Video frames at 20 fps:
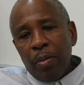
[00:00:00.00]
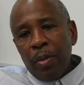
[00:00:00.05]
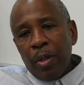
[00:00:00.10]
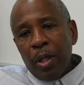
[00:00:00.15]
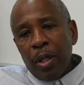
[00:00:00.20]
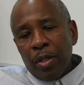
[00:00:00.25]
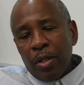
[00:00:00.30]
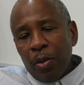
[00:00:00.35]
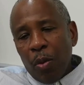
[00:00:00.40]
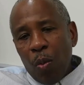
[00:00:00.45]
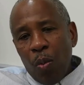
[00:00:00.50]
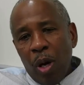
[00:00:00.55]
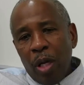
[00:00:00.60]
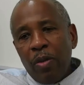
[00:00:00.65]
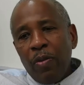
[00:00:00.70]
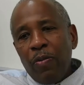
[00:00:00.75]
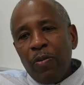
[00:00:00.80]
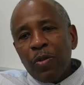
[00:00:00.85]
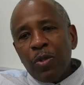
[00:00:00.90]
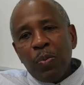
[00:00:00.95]
it's a
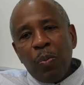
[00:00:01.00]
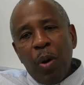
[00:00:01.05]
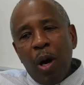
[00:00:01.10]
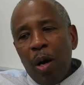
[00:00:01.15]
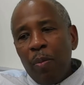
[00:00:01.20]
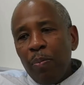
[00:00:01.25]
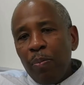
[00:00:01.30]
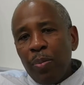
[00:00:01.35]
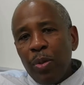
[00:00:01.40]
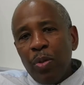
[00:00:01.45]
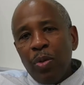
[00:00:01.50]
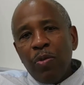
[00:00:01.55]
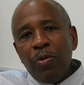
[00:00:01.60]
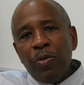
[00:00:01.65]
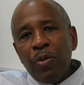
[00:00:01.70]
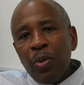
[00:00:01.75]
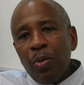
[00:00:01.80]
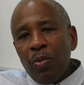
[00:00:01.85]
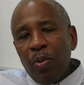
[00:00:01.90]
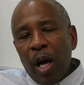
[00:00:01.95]
wonderful spot,
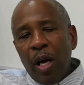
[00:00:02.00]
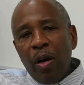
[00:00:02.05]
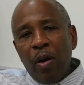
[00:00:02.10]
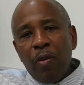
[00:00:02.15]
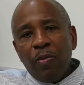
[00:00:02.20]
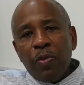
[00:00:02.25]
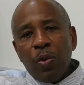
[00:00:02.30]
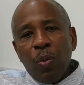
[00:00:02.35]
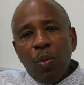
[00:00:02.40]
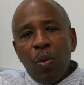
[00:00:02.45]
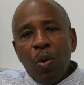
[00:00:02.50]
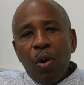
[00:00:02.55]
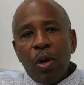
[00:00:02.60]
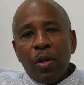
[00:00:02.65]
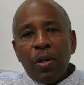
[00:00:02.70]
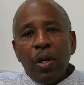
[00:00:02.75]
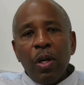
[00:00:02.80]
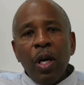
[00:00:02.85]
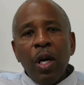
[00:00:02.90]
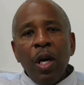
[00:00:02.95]
beautiful, right off the
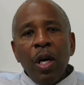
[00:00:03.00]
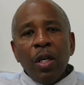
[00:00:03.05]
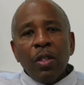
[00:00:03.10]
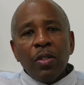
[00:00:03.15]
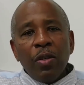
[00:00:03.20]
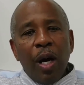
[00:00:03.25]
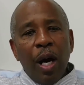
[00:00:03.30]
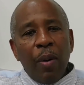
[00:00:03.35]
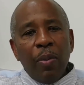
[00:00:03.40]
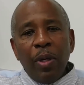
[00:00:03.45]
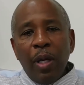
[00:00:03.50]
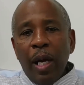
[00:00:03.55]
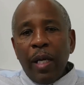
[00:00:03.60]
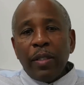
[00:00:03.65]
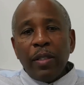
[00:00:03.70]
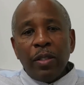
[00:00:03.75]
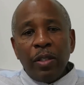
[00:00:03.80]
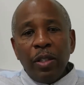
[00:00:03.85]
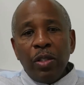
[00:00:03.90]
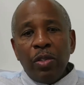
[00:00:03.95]
water. So I would like
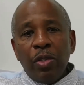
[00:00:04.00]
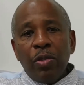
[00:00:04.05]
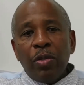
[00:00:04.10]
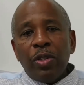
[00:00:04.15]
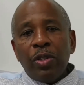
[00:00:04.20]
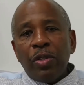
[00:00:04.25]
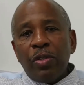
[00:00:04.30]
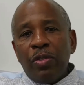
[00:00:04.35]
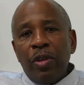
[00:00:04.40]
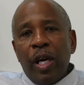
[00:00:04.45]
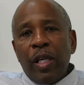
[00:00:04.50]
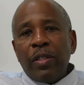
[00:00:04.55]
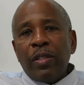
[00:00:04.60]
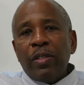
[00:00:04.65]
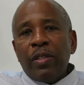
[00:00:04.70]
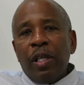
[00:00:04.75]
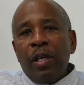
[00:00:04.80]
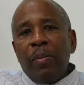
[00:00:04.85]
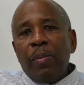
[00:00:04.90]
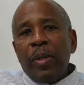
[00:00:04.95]
to see tourist
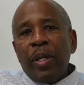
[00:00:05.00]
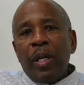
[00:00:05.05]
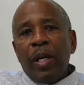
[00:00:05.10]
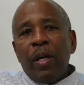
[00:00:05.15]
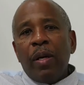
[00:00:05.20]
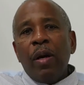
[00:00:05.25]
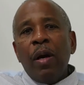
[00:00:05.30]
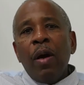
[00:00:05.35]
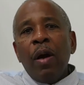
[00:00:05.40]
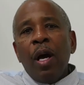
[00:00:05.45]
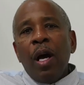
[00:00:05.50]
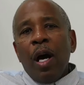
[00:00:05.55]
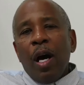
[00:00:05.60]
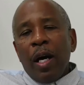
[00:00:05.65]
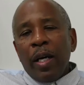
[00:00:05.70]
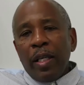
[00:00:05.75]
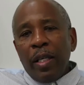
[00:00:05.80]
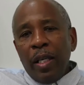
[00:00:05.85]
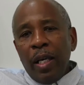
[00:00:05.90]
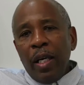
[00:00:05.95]
attractions coming there.
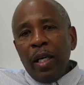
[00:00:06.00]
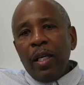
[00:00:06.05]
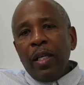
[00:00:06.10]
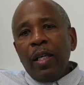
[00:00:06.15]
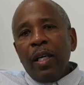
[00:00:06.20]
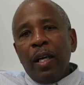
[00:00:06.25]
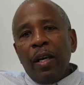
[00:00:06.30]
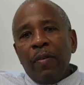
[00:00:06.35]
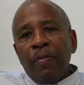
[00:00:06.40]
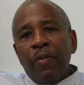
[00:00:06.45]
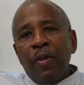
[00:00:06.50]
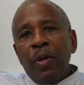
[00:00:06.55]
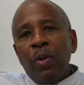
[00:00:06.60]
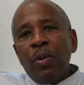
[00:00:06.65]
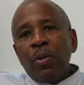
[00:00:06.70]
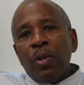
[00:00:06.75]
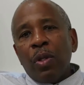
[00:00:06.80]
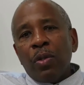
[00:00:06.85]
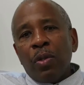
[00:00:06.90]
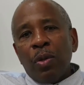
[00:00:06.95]
Again, if
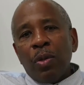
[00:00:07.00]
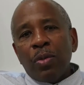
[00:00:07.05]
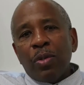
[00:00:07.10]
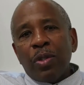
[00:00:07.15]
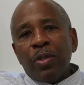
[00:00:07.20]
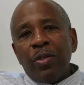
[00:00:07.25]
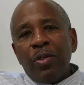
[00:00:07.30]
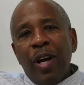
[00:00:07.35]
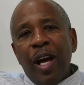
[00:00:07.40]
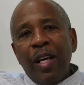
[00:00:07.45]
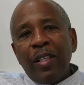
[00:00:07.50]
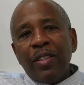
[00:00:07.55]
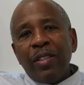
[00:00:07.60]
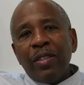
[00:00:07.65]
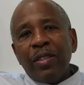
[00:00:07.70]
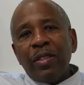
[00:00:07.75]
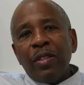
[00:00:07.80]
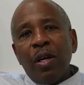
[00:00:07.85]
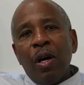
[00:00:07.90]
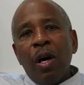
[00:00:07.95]
those
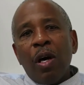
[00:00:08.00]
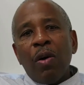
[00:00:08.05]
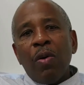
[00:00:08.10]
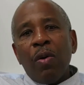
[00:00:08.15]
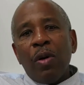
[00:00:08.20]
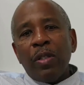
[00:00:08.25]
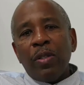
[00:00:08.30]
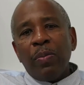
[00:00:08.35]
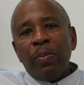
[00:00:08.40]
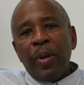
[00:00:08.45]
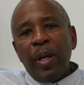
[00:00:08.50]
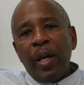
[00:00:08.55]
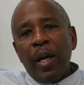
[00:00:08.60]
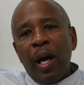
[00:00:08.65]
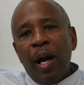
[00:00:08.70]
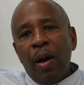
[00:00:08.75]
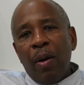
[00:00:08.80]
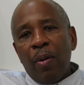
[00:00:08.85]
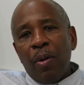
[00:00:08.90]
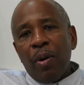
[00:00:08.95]
attractions are going to pay
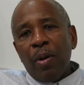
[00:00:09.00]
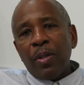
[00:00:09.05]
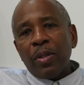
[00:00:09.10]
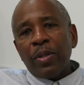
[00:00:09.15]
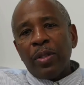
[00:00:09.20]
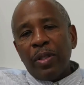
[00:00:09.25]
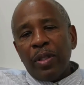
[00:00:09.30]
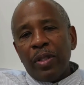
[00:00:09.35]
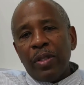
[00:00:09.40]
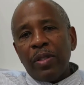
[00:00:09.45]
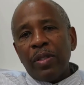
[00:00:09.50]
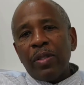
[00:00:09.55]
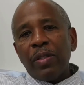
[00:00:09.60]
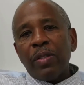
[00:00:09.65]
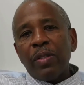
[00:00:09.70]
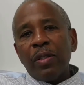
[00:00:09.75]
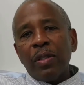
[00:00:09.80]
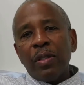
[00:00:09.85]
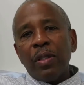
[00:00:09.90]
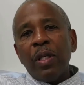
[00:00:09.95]
our
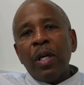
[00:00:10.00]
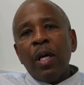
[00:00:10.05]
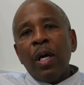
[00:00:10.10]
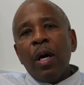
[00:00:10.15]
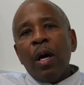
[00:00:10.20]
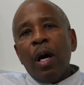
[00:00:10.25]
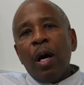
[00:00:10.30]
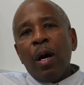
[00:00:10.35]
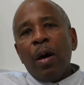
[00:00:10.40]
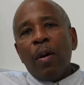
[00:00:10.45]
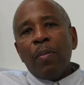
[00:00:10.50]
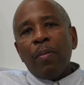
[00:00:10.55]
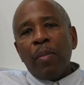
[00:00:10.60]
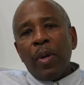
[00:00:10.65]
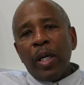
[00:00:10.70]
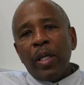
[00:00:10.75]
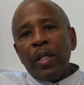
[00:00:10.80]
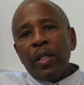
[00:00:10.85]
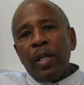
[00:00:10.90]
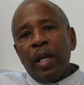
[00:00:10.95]
citizens the
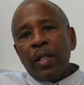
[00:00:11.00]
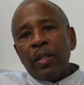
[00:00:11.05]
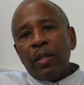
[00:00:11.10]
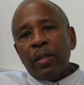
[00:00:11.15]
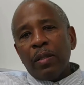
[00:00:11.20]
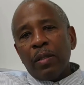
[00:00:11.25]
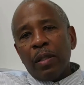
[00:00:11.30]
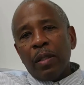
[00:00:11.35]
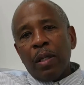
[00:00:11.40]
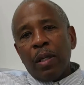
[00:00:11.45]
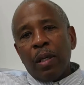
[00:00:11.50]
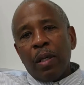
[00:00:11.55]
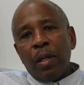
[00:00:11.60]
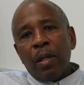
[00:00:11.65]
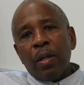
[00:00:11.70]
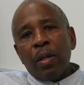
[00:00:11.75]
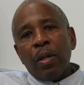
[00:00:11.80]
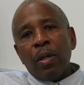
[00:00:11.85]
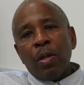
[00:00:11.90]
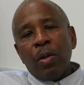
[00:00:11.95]
money that's
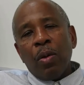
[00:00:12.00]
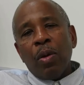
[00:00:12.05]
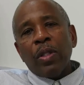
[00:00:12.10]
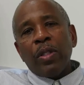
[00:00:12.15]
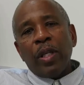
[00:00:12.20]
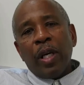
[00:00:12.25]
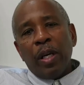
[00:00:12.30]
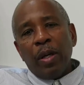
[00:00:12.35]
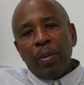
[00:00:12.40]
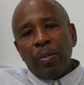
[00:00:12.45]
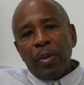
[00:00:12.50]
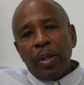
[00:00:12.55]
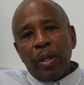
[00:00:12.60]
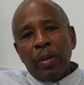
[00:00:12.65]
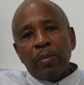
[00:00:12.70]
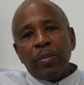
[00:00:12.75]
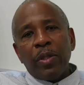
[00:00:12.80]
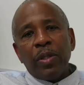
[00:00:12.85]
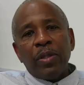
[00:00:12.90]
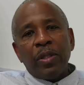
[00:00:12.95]
going to help
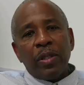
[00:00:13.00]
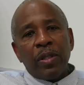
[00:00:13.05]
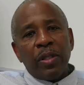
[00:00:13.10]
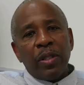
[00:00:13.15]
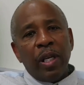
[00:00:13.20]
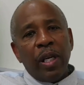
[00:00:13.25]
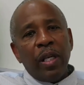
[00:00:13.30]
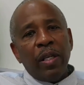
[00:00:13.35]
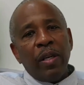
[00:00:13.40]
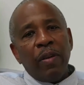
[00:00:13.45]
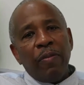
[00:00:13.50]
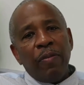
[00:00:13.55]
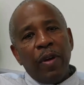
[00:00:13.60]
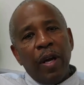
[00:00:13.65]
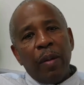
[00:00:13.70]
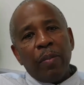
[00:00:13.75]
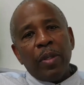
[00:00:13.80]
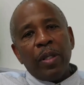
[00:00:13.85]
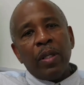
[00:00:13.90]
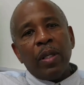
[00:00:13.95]
them to sustain their
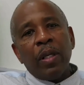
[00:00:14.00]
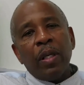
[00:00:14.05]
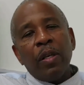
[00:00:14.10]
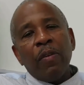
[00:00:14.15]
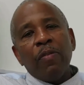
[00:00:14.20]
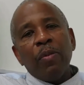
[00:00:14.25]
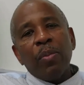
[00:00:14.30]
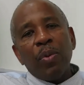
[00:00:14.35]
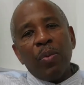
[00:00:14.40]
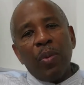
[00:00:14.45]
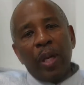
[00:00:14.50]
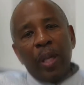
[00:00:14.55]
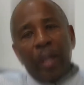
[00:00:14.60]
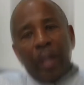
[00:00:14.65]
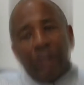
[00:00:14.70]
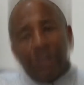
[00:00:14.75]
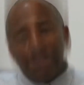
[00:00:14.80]
family, a livable wage.